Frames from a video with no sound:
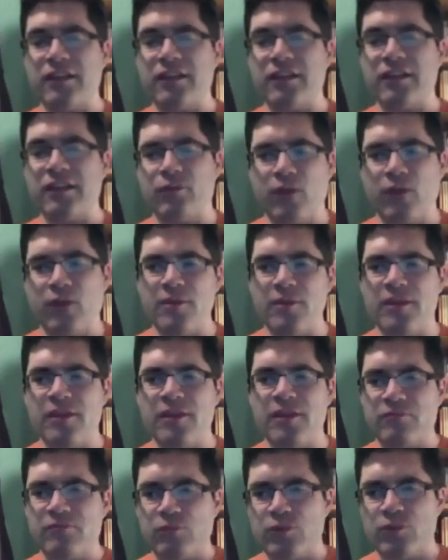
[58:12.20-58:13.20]
well, I
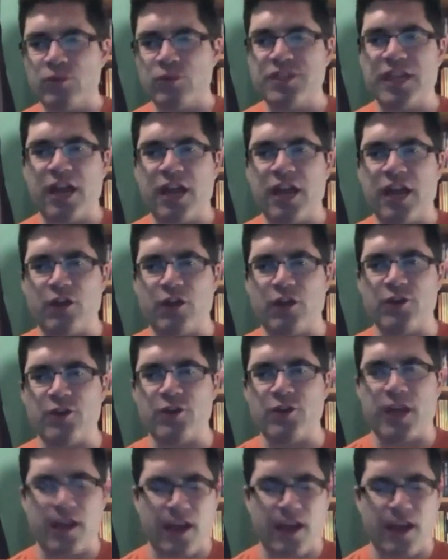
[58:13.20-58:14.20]
mean, we'll see how it goes.
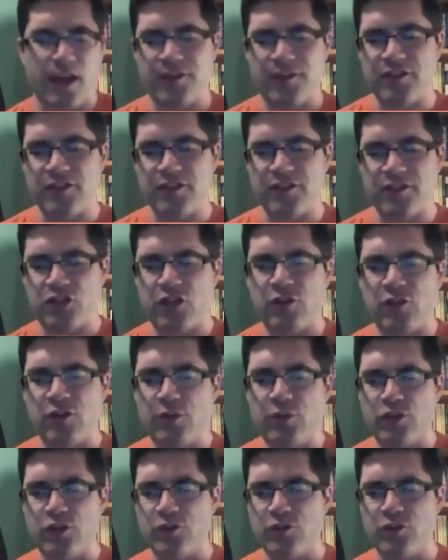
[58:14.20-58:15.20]
I think generally
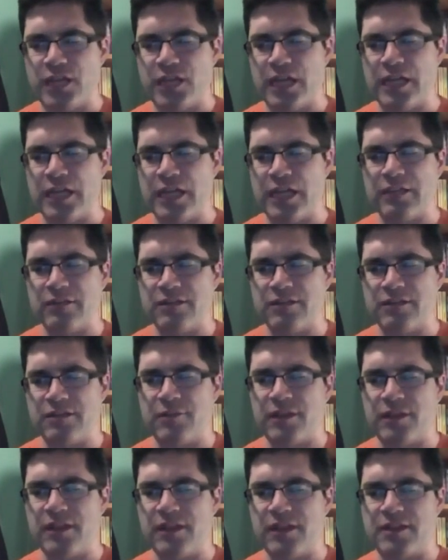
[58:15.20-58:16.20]
when you take
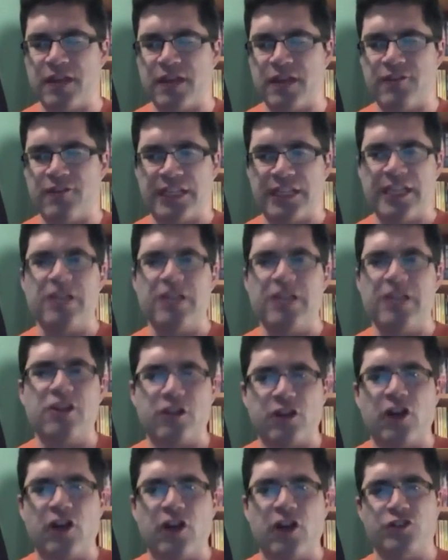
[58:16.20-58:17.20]
something that's kind of a geek
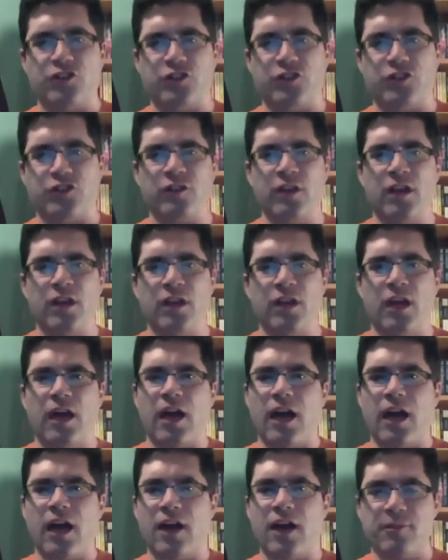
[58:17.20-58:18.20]
culture,
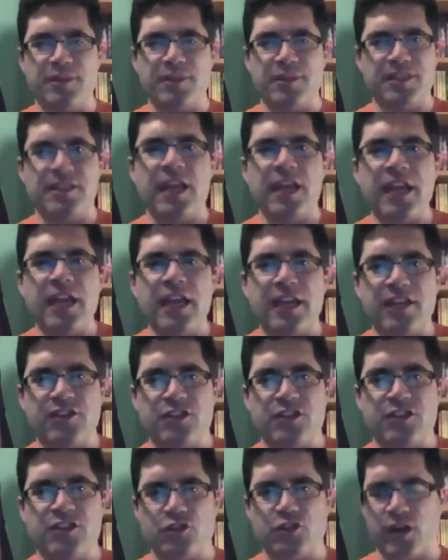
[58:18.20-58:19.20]
the mistake is
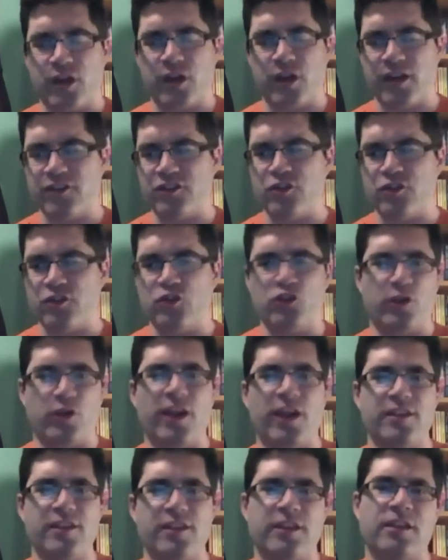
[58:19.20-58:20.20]
to try to
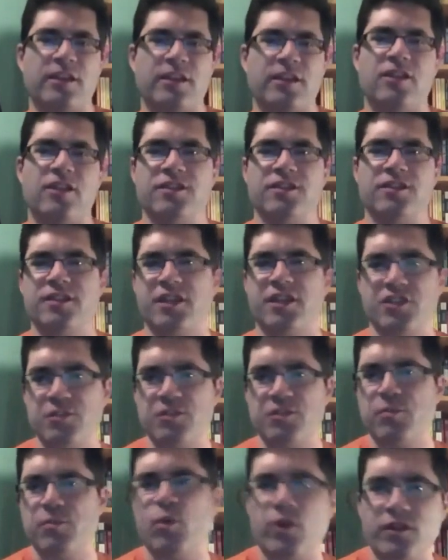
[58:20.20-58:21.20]
translate it into, say,
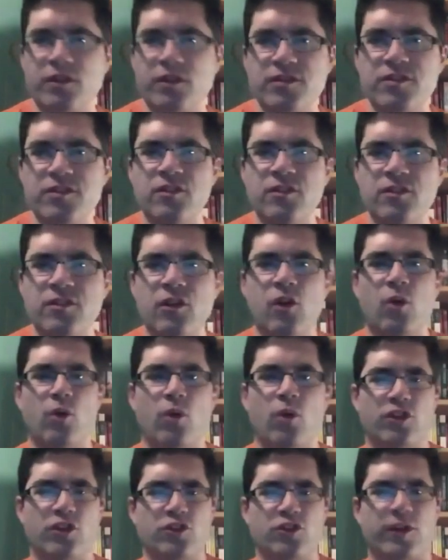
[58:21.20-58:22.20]
sports or
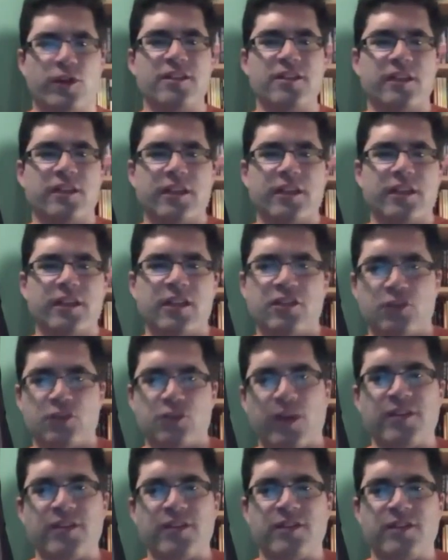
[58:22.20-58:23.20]
to translate it into
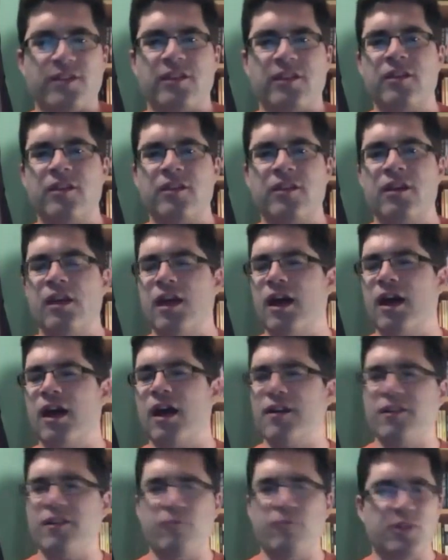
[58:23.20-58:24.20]
wrestling.
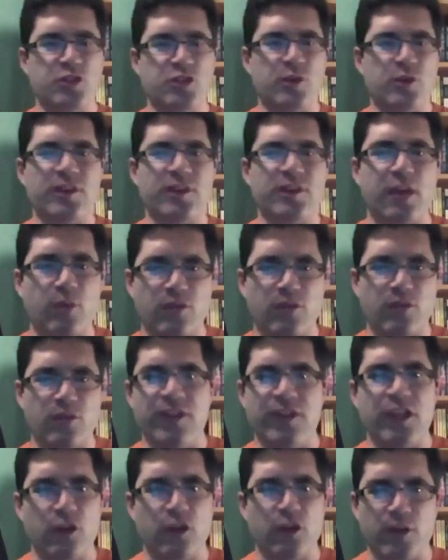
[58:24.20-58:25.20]
They've been doing that with
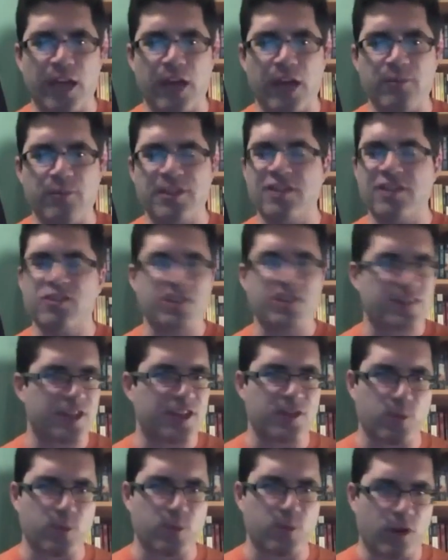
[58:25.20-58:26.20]
video games, and it just
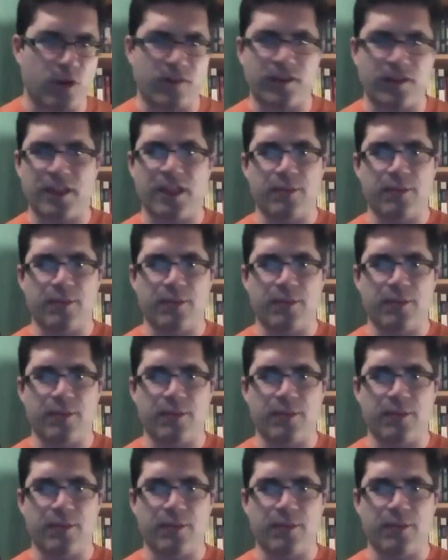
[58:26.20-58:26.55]
doesn't work. They've